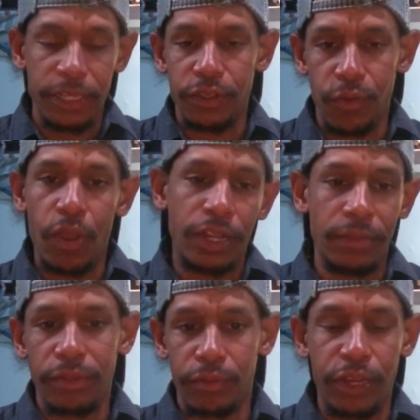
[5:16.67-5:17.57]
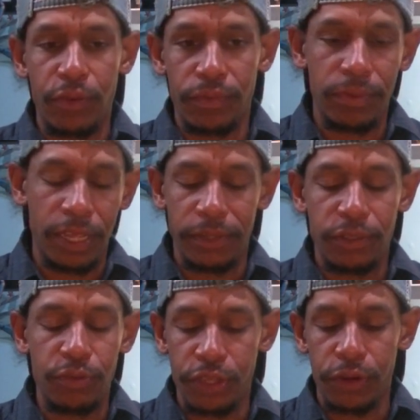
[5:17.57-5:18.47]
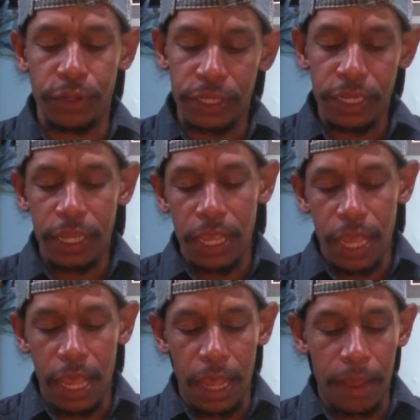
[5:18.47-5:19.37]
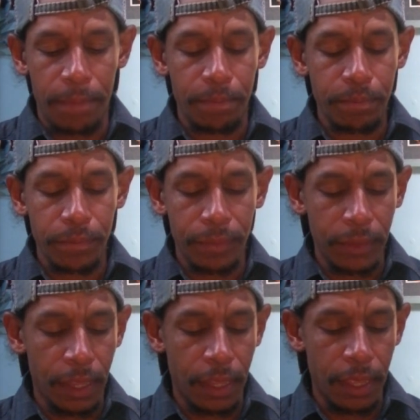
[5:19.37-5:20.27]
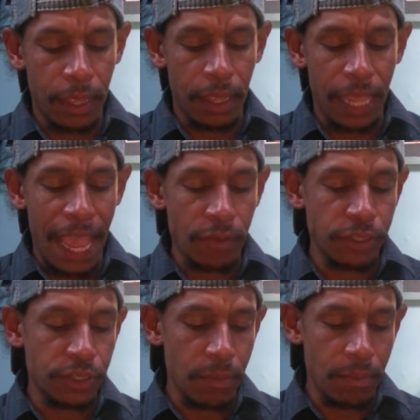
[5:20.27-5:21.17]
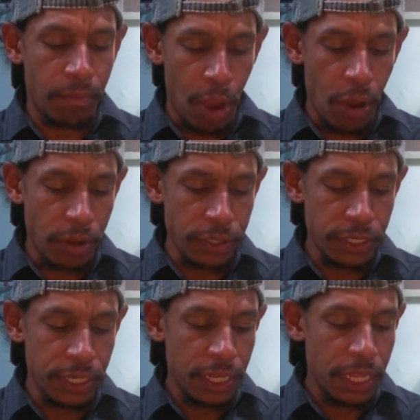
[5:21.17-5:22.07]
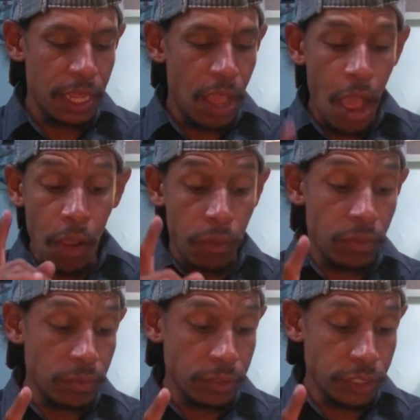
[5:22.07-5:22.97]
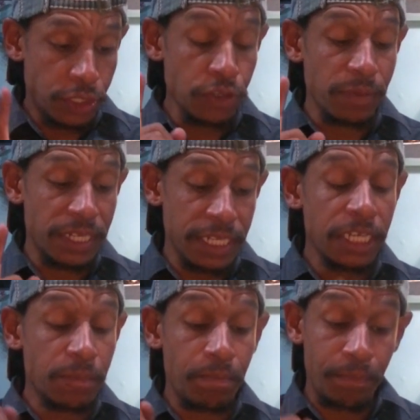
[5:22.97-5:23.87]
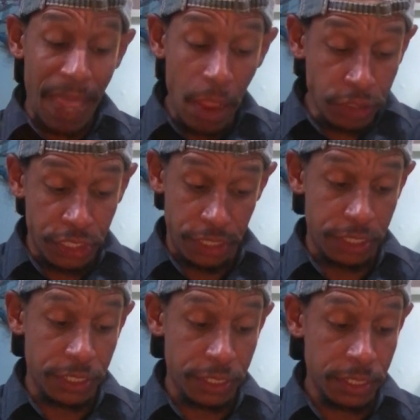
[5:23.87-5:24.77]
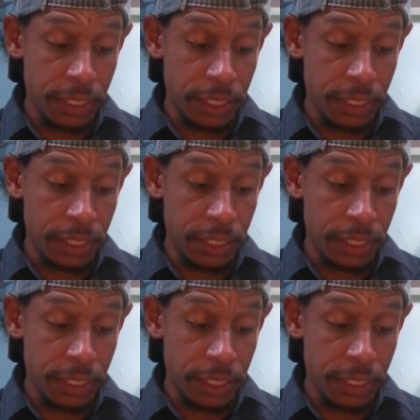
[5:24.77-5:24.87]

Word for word: so one and three, uh, two thirds um, uh, ounce bars. Oh, excuse me, six pouches,